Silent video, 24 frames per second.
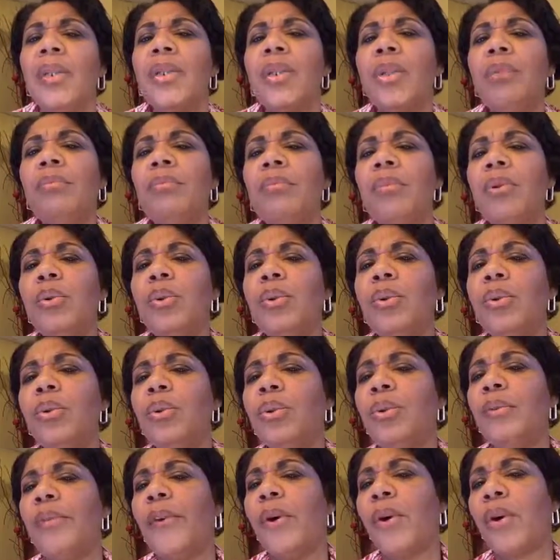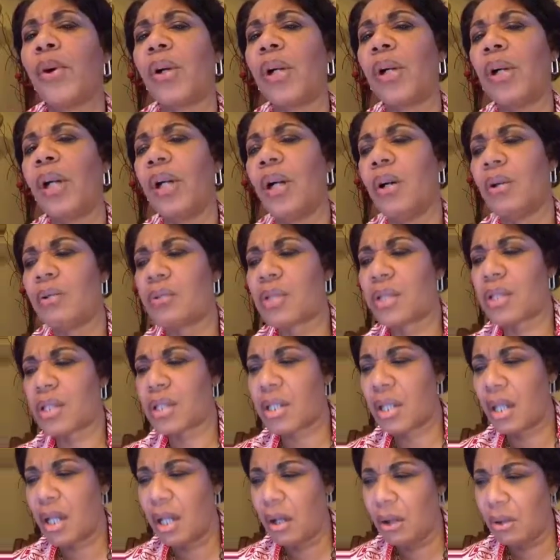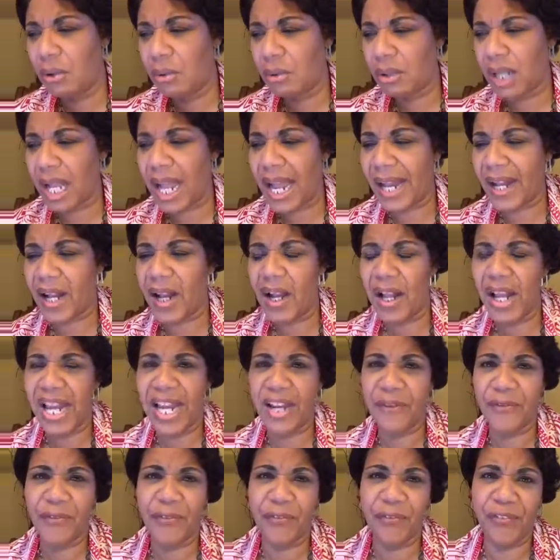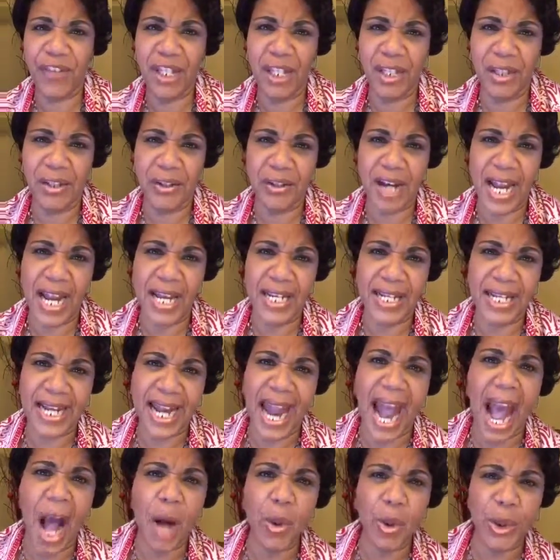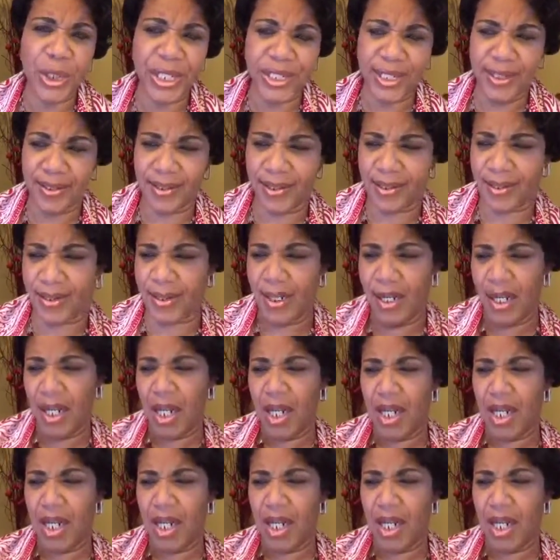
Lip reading: To move or go slow, like in fear and cowardice,